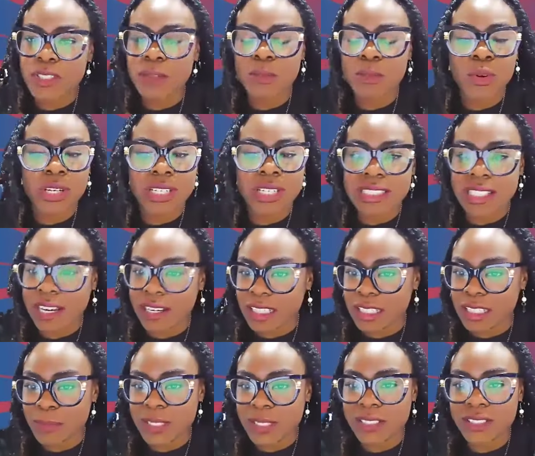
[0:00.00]
those supporting
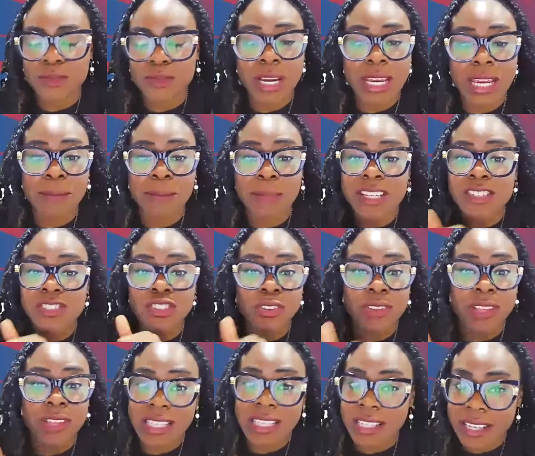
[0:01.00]
documents, right? Make
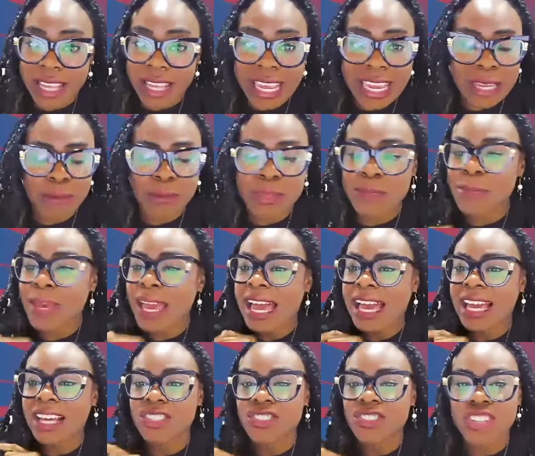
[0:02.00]
sure that the names
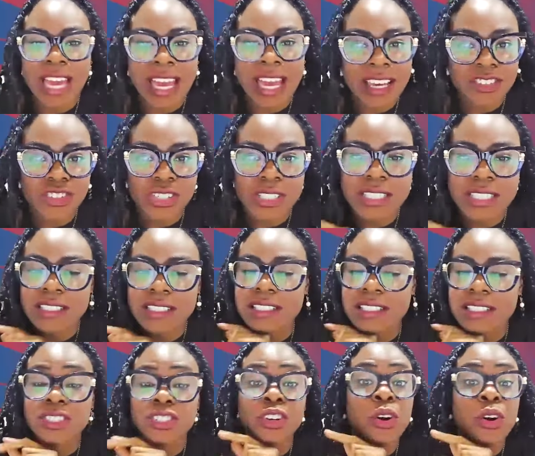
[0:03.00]
match,
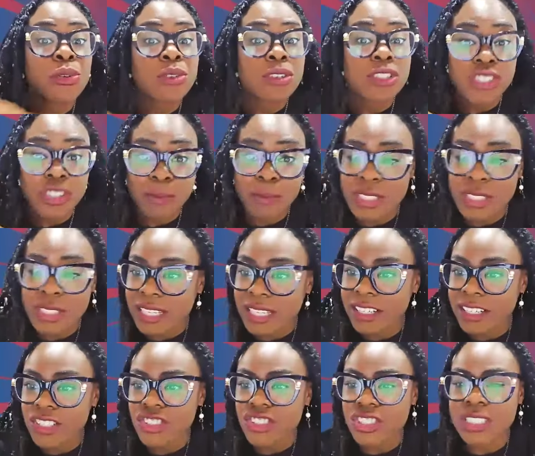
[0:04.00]
addresses, your ownership
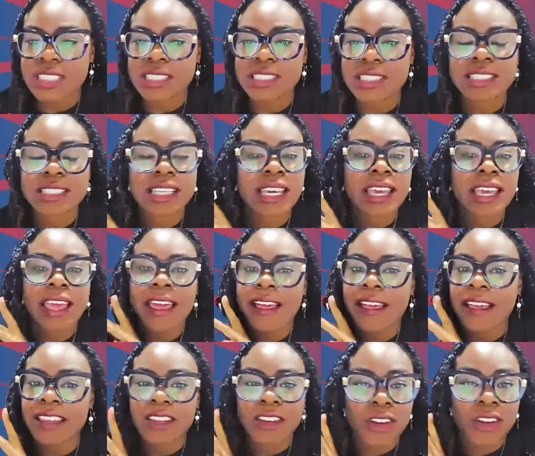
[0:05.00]
percentages,
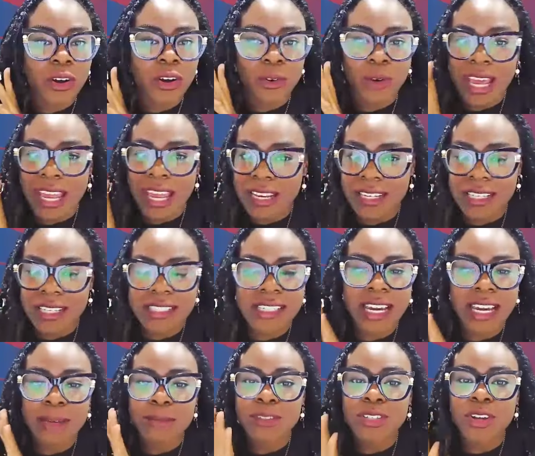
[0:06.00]
entity
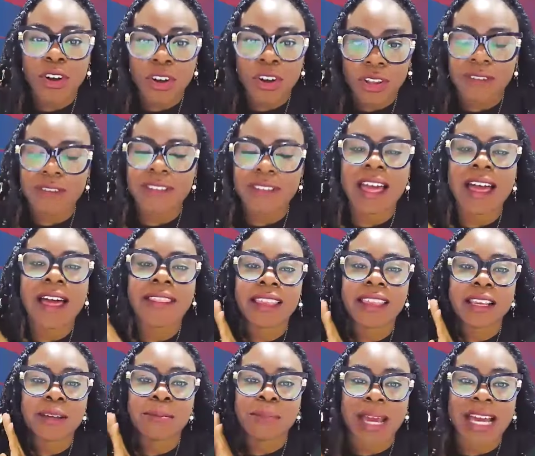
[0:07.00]
types, all of that,
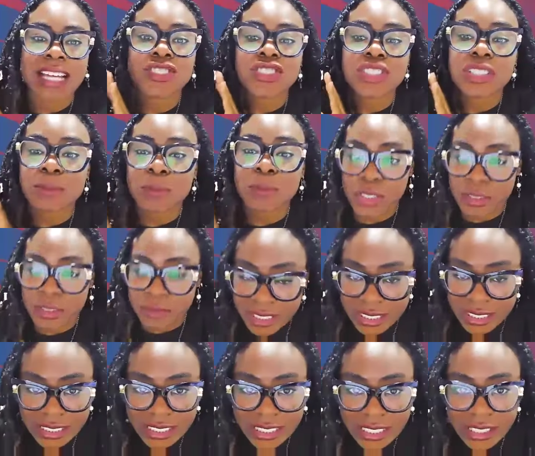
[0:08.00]
that it matches
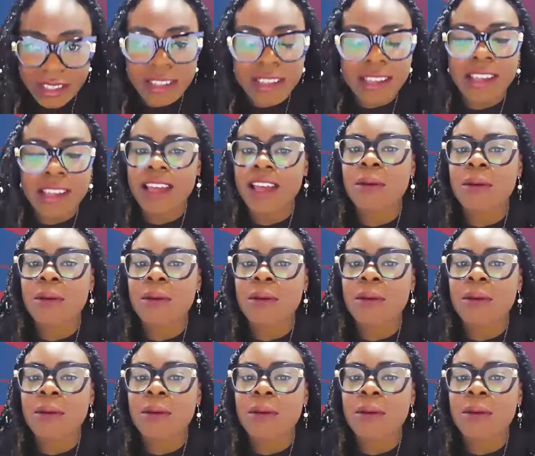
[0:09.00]
perfectly.